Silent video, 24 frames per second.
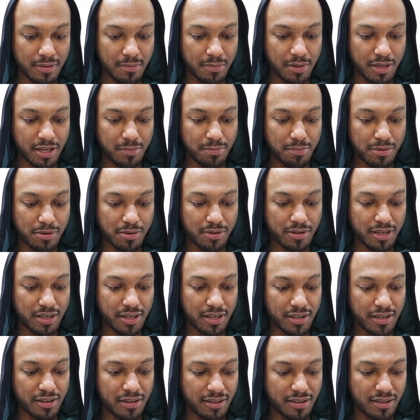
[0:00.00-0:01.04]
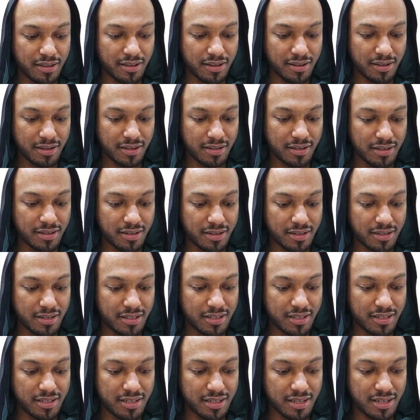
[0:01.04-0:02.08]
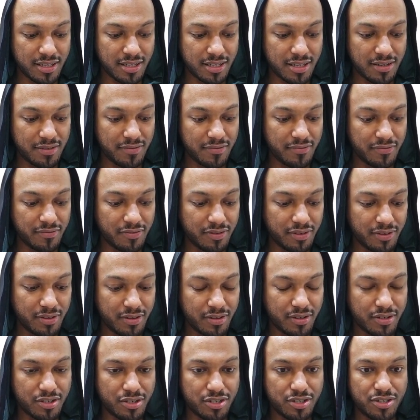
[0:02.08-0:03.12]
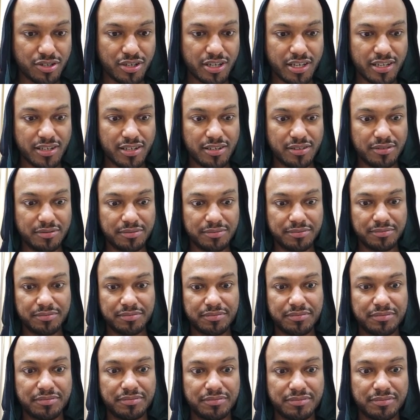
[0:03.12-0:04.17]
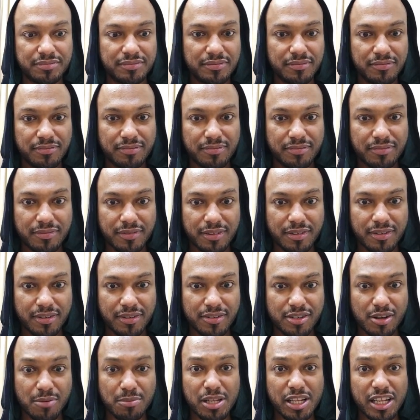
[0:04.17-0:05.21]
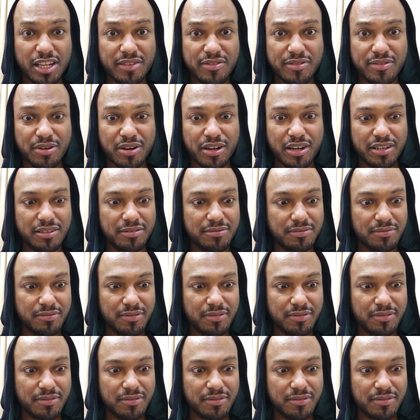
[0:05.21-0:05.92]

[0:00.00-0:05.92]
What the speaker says: people in the city street. It's completely free.